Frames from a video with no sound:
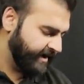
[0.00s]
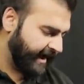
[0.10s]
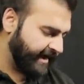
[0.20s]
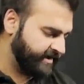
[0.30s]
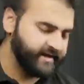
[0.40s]
uh-huh.
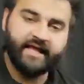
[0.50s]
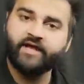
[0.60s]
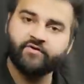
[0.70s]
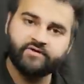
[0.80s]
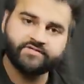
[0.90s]
and the
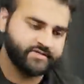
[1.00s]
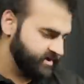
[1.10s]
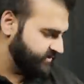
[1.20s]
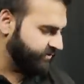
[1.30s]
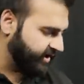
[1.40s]
Icarus
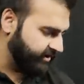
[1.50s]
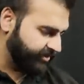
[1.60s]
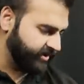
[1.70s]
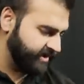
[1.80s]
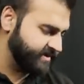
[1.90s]
rocket
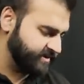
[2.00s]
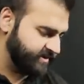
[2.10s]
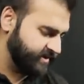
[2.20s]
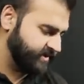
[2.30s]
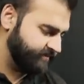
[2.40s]
pod into
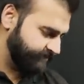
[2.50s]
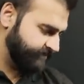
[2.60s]
the